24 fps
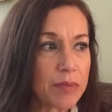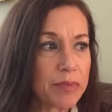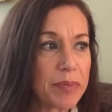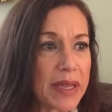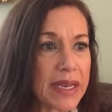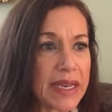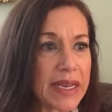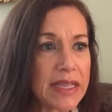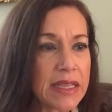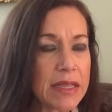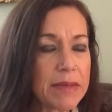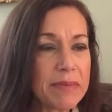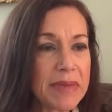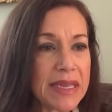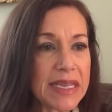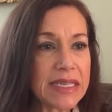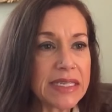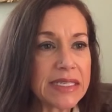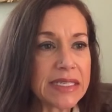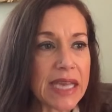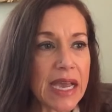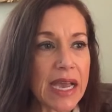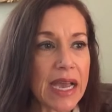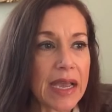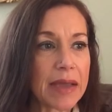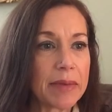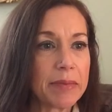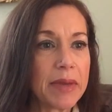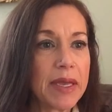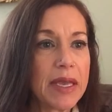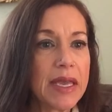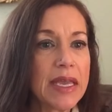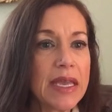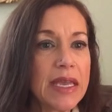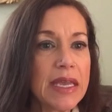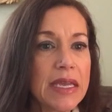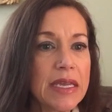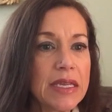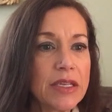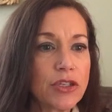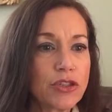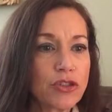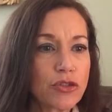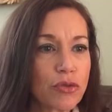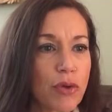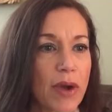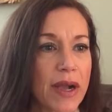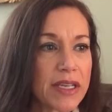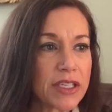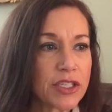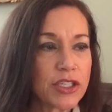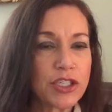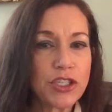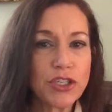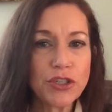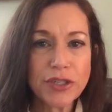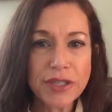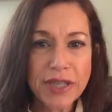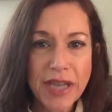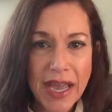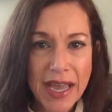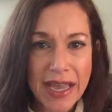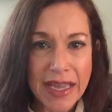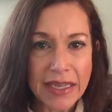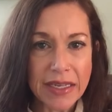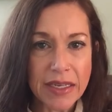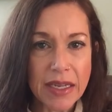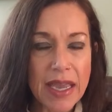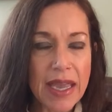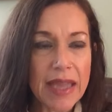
but in the meantime, trust your gut.